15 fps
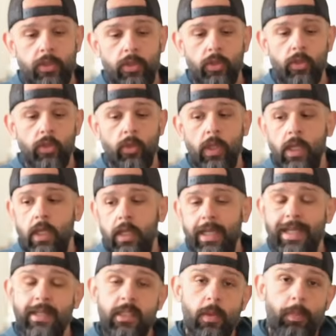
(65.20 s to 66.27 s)
two
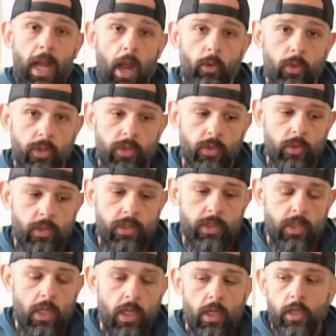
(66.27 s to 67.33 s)
is the power
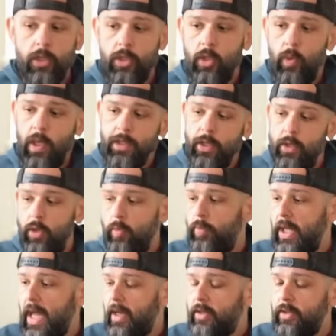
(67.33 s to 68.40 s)
source. So on the new
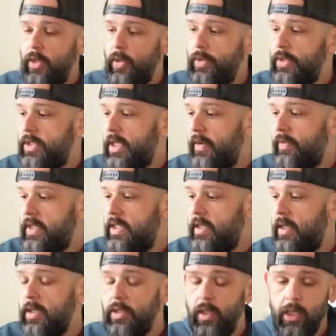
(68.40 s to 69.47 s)
Blackstone
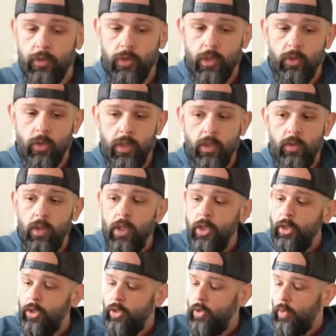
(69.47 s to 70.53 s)
17-inch electric griddle,
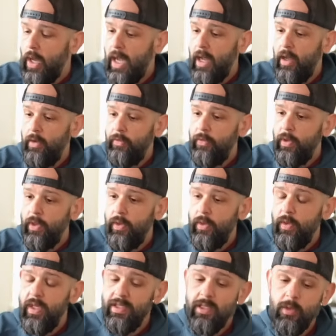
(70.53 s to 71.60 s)

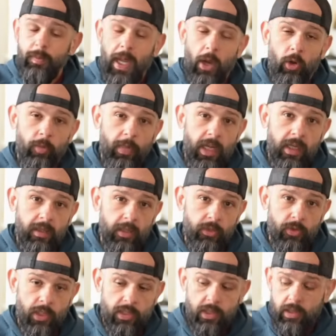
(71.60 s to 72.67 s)
this is powered by
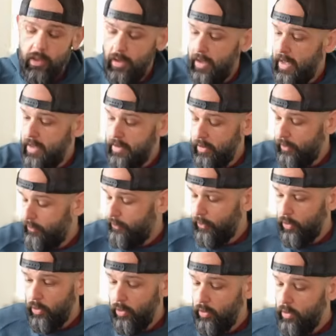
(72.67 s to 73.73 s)
electricity. It has a
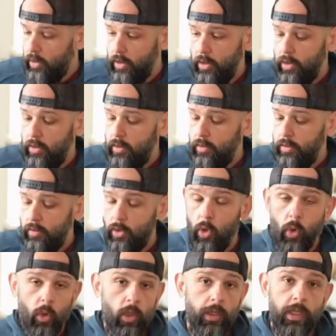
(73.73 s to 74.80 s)
full
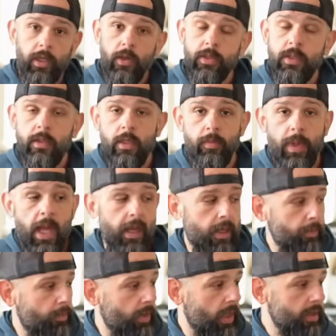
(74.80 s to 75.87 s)
cord that goes into the back
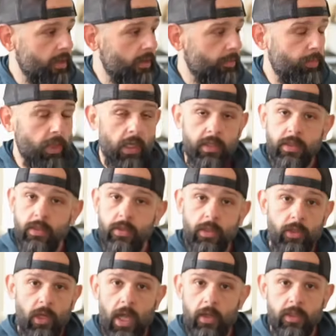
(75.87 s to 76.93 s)
and plugs into
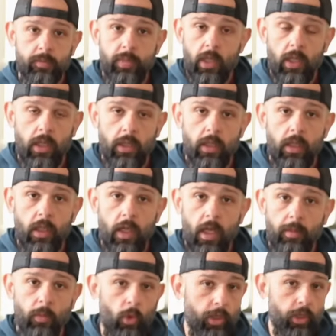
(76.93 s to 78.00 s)
your house plug
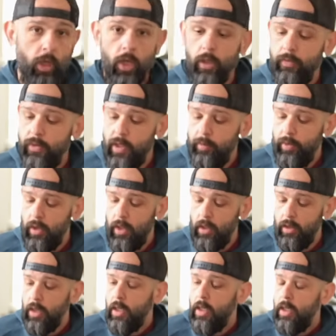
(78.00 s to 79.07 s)
or your RV plug,